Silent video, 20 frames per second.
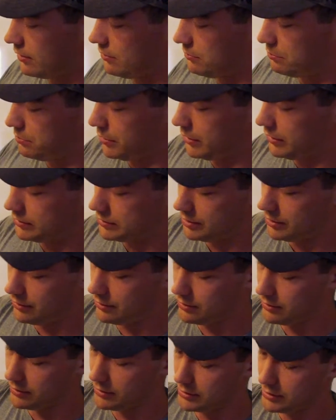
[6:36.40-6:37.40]
piece
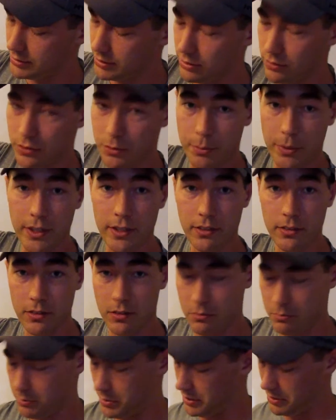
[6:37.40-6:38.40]
here on the silver
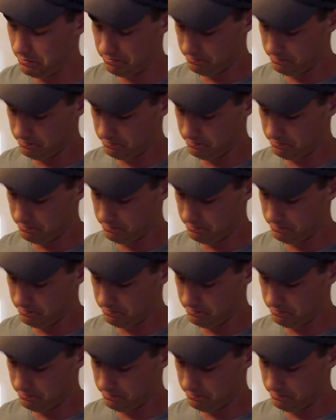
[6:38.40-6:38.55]
bit, but